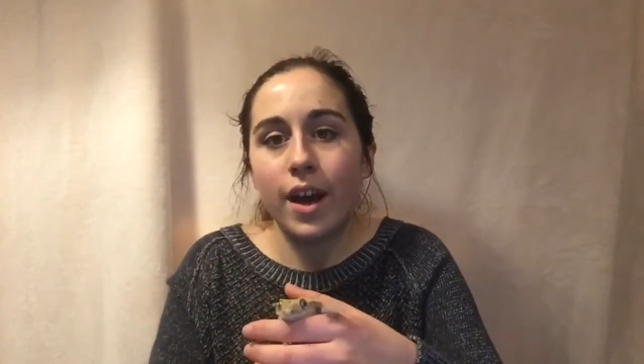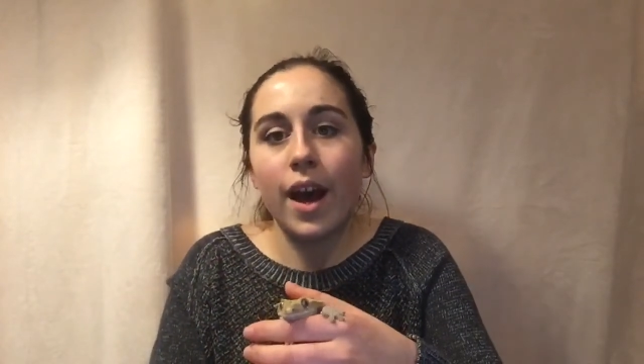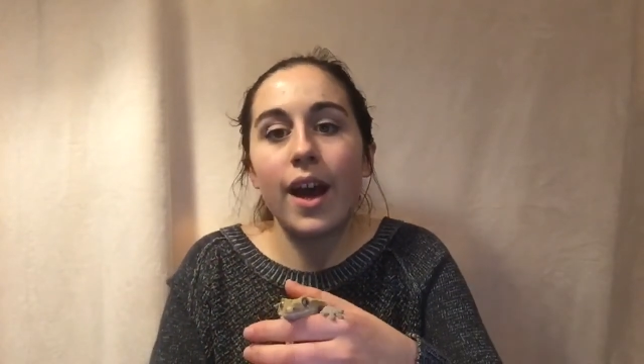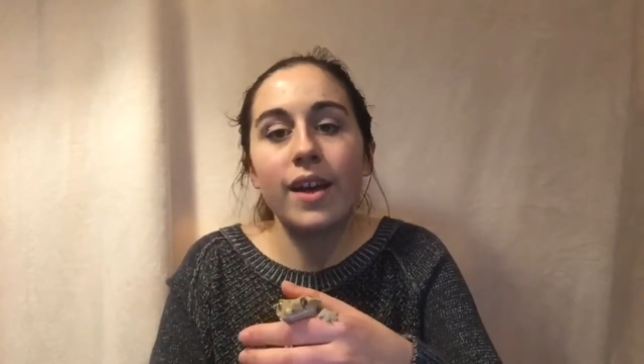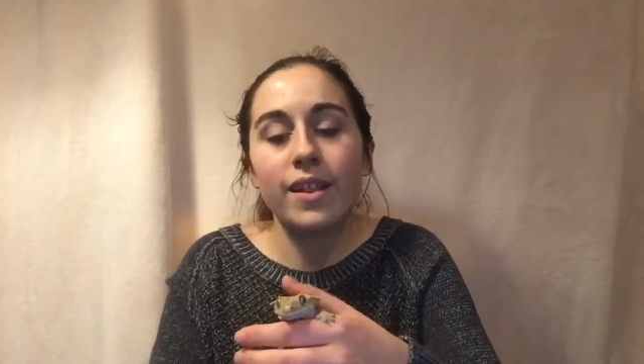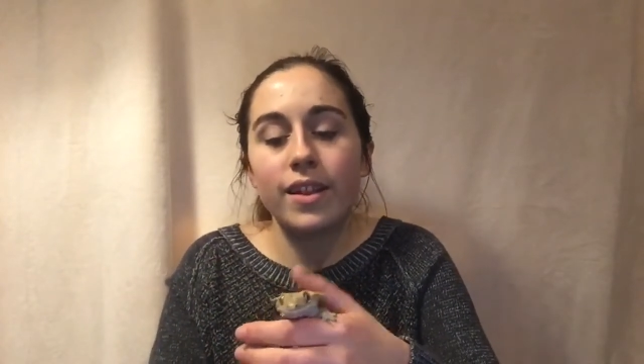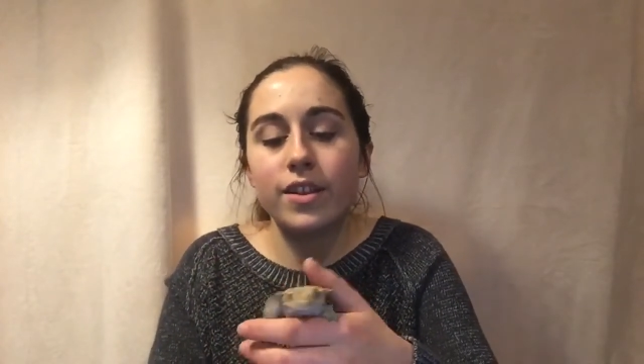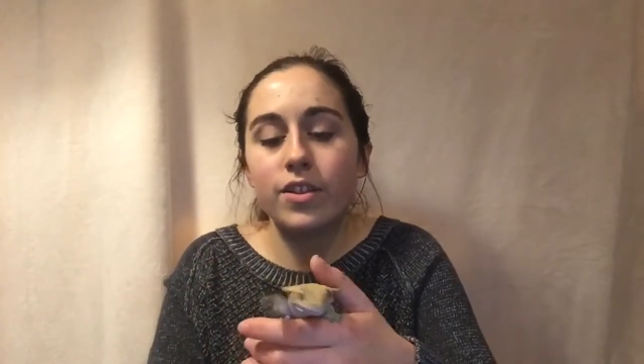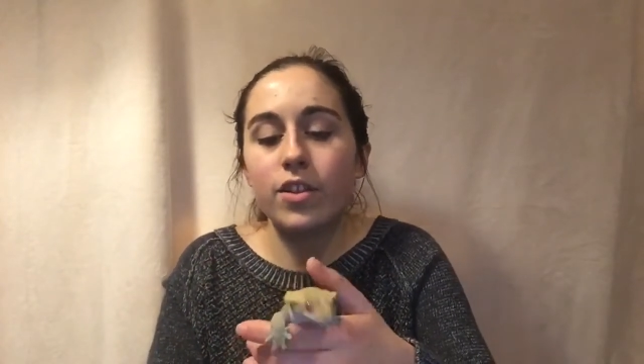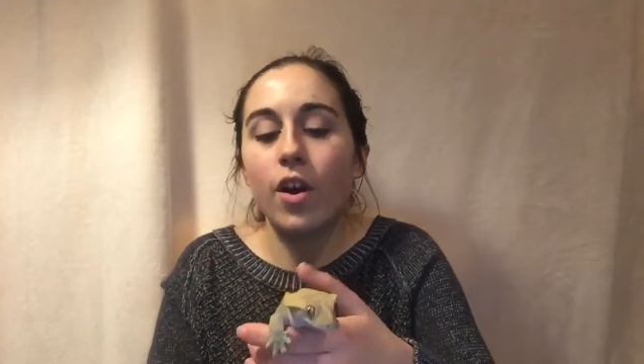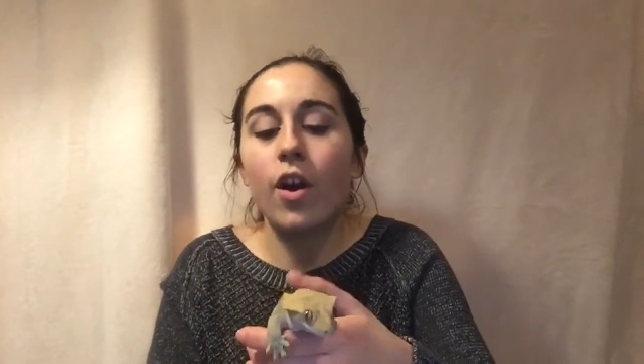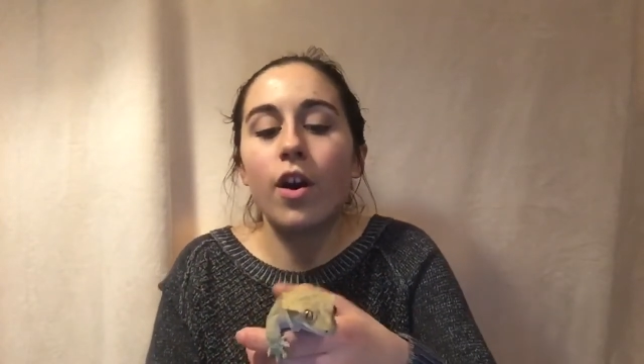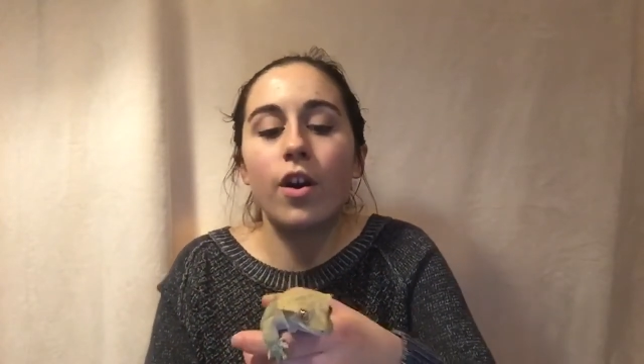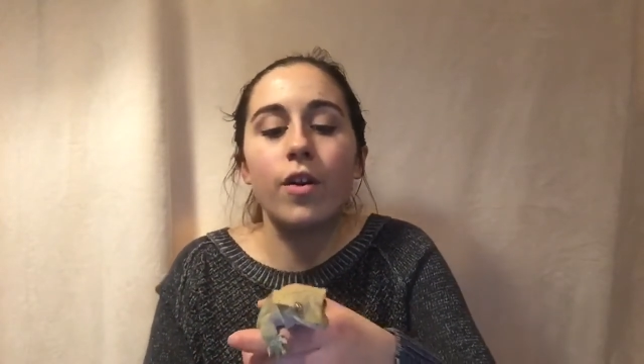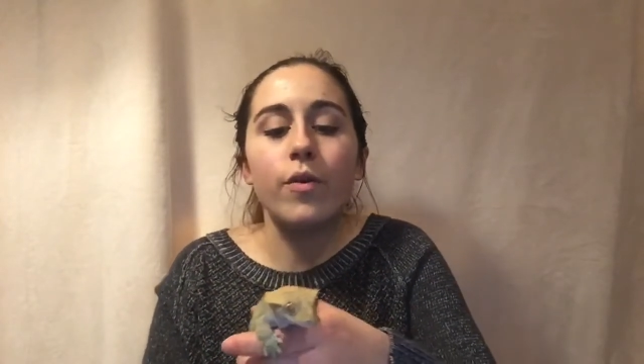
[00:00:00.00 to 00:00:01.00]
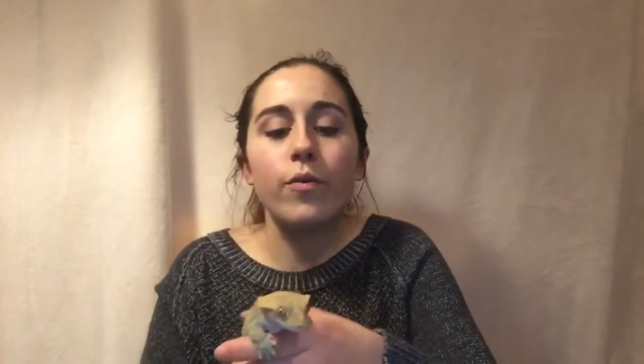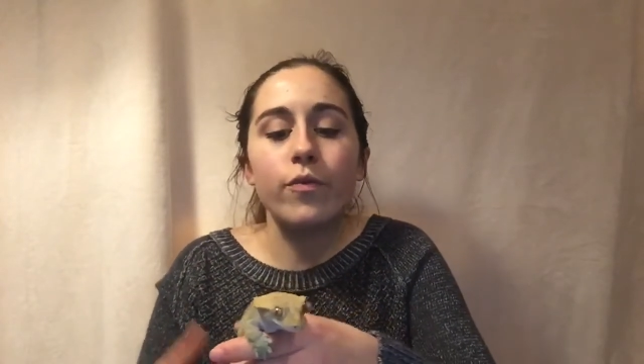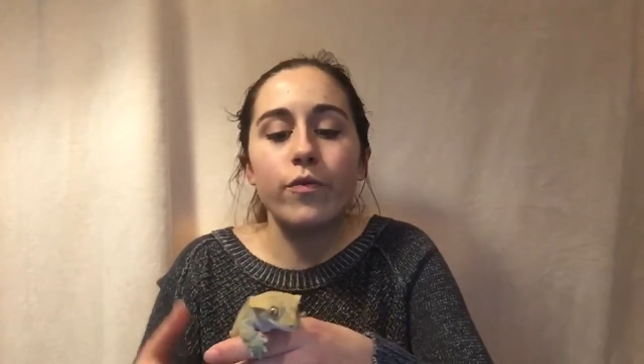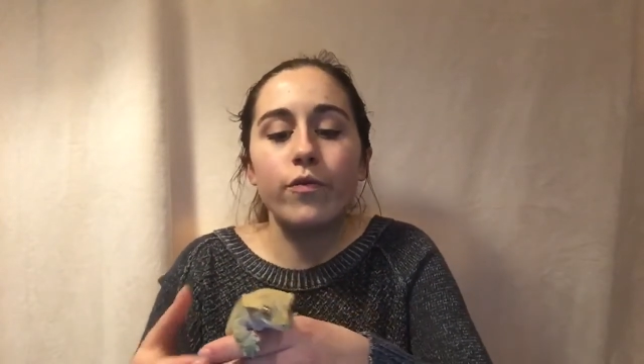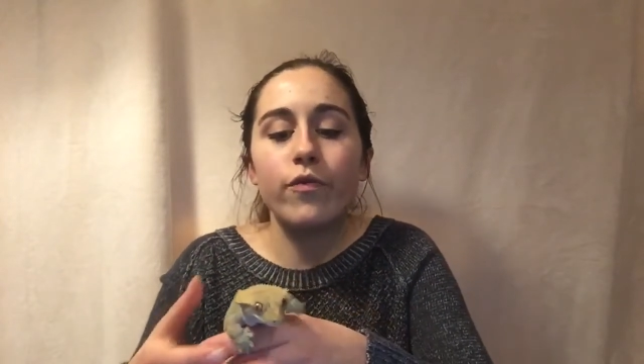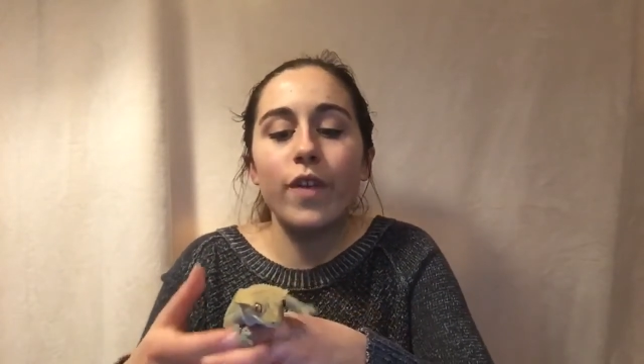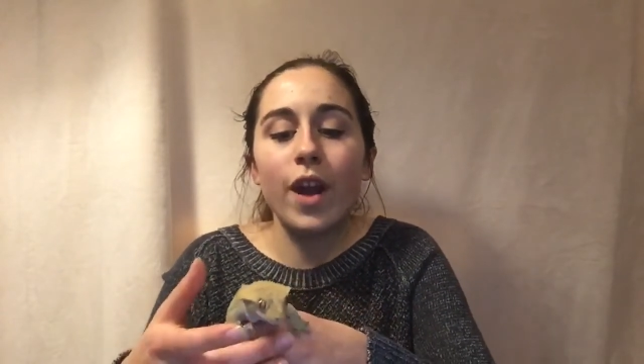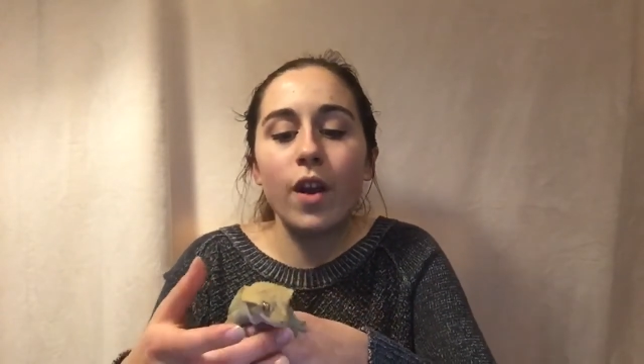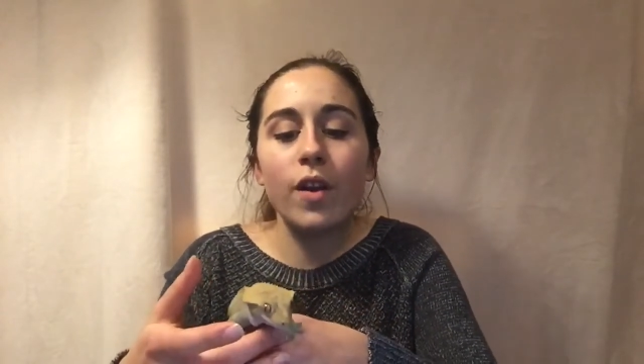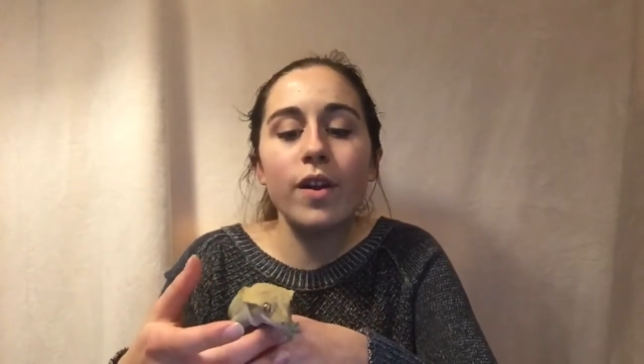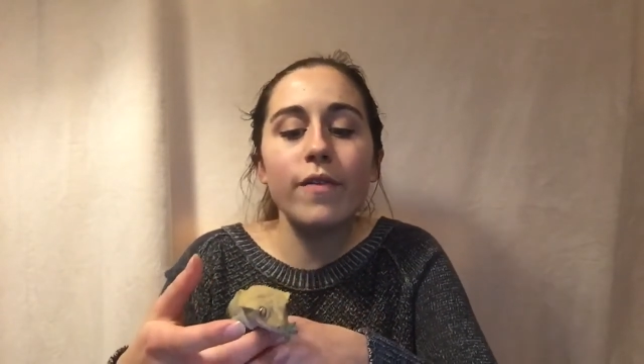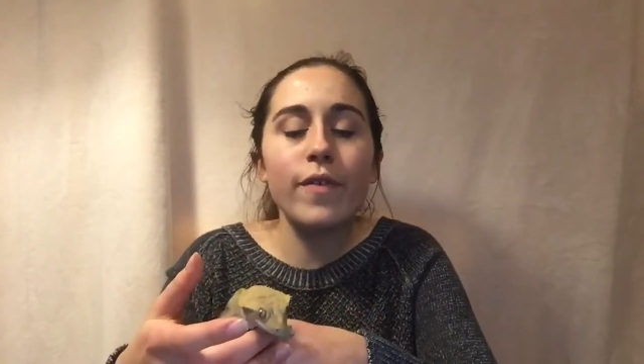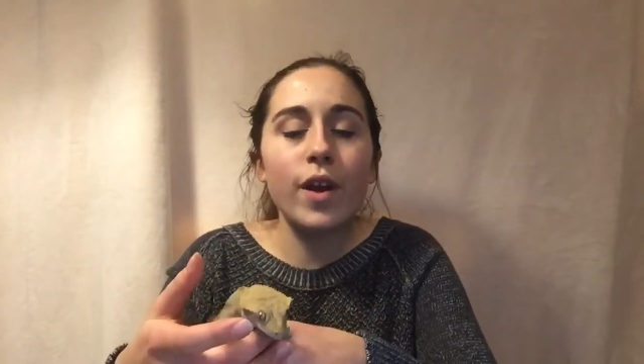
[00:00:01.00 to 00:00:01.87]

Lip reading: islands are very,